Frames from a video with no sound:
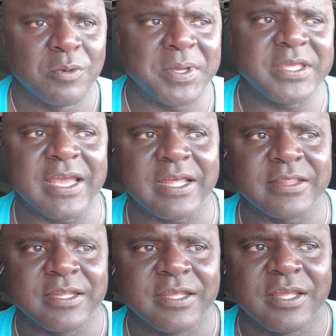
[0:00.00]
But
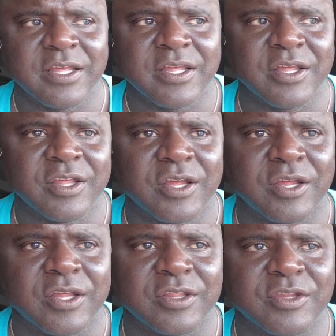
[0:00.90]
yet
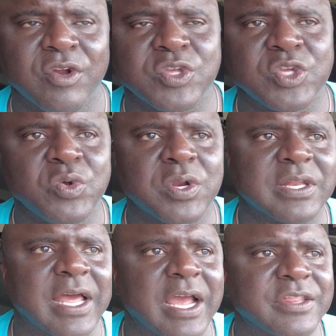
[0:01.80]
they're
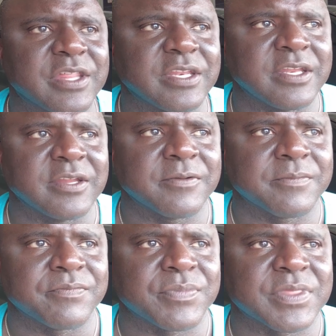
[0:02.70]
utilizing
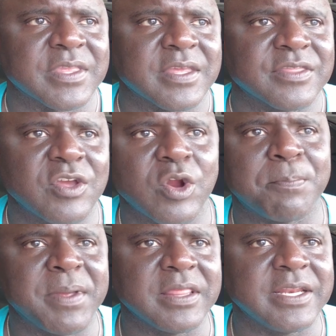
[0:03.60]
their
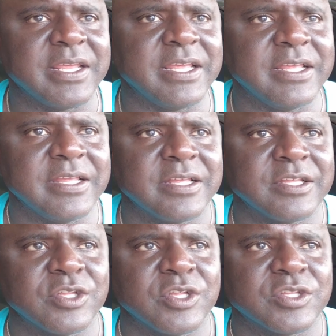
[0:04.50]
ability
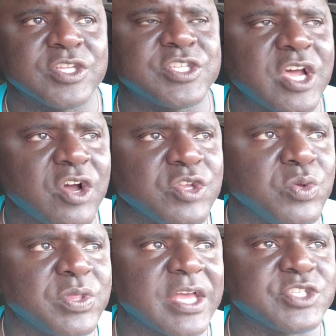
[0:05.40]
to tell
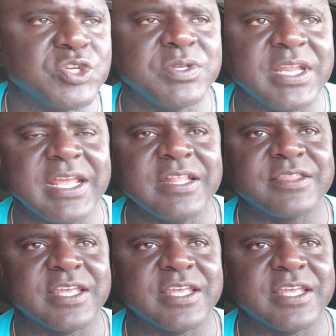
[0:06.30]
you that you need